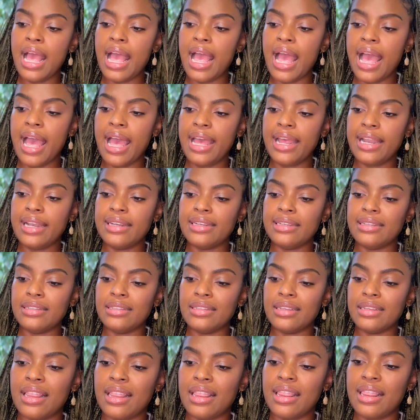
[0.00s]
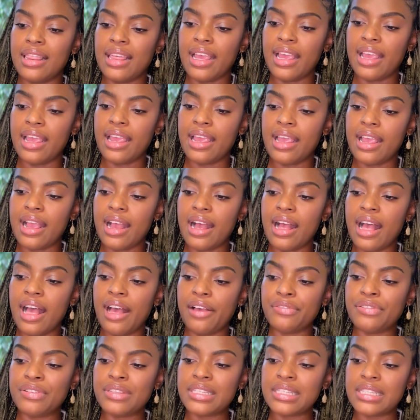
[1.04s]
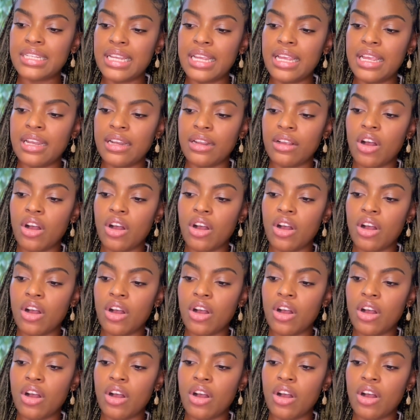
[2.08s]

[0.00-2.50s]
and they have seen